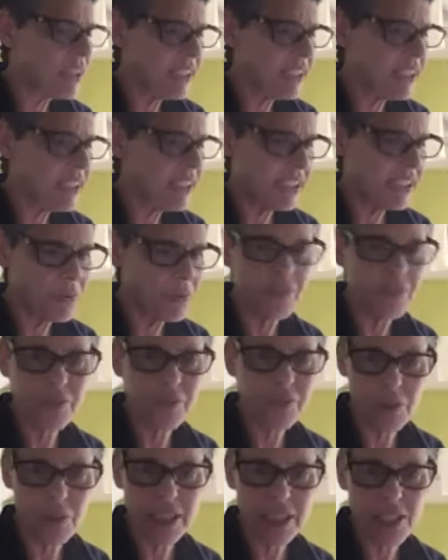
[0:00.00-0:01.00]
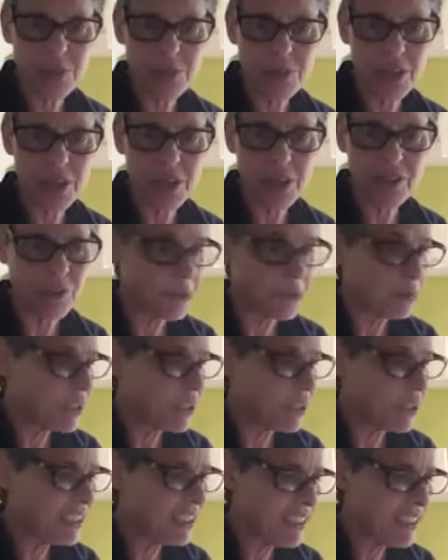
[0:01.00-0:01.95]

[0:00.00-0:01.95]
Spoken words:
really do avoid these pitfalls.